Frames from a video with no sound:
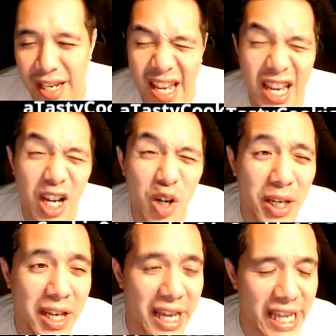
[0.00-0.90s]

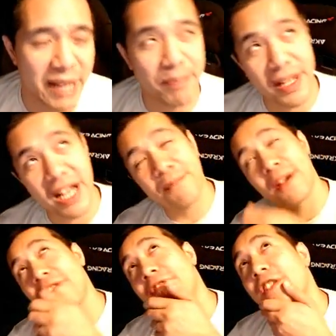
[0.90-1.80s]
AoE block
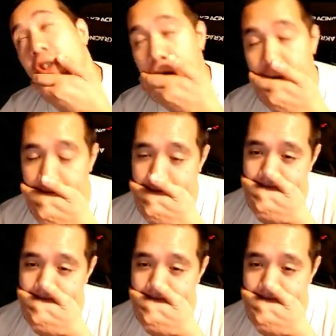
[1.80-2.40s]
beneficials.